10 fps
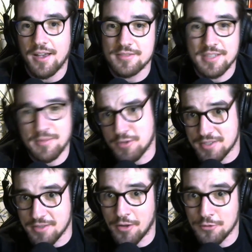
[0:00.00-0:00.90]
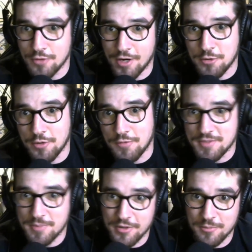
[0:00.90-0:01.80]
Some will also argue if it's
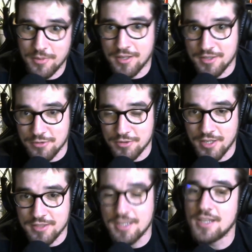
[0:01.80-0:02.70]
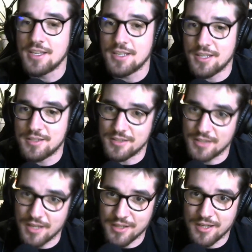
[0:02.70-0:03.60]
part of Balkans or not. He's a
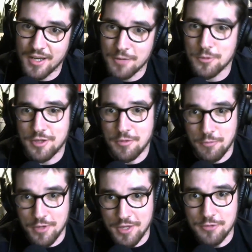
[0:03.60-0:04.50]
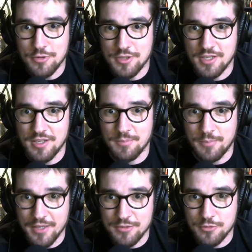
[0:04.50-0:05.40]
young guy with a really interesting
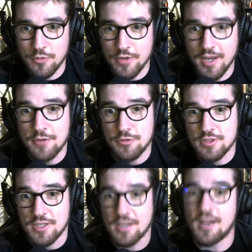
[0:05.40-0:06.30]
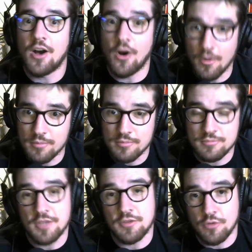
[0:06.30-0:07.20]
backstory, interesting
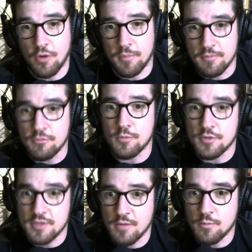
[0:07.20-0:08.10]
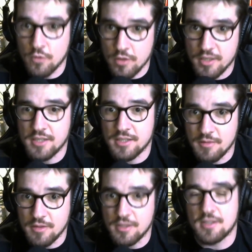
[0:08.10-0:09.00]
not hobby, you may say, work and
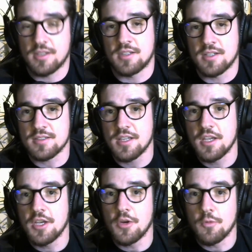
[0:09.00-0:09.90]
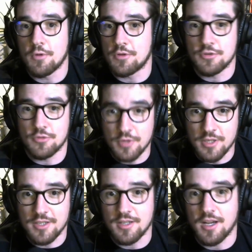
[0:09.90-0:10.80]
activity that he does, which is
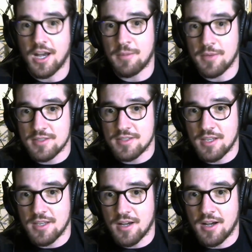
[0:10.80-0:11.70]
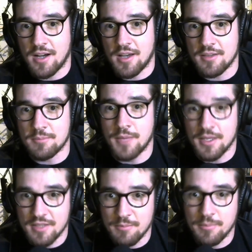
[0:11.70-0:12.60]
unique. I may say I
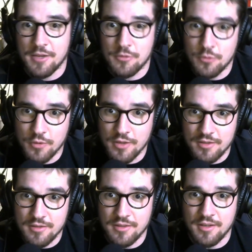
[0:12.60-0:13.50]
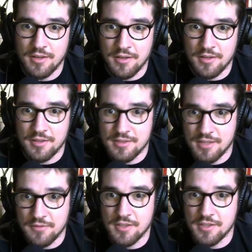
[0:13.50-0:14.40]
met him by doing the
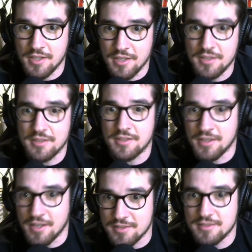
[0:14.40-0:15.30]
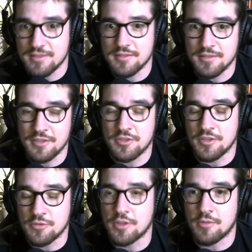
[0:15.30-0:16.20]
stuff that he does, not
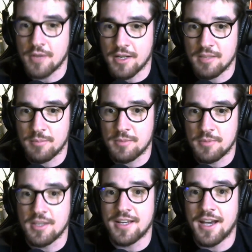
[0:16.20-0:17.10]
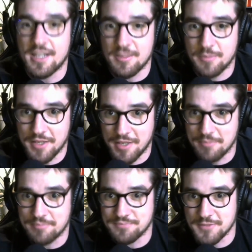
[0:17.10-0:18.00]
just doing directly, but being guided by
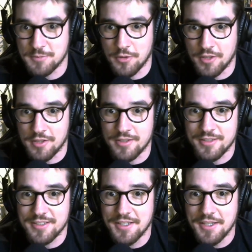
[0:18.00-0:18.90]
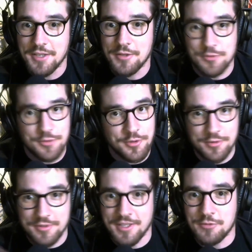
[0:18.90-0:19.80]
him. Spoiler alert. So,
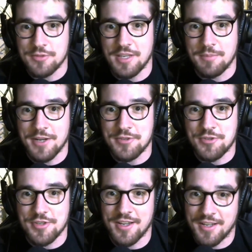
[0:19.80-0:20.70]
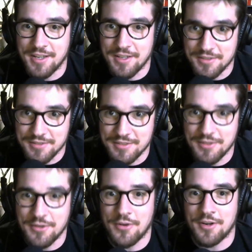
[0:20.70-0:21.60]
not to say much,
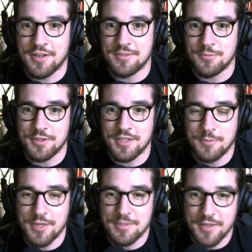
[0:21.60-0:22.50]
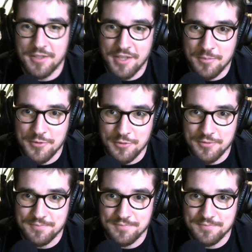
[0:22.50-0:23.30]
Onat, what can we expect in the episode?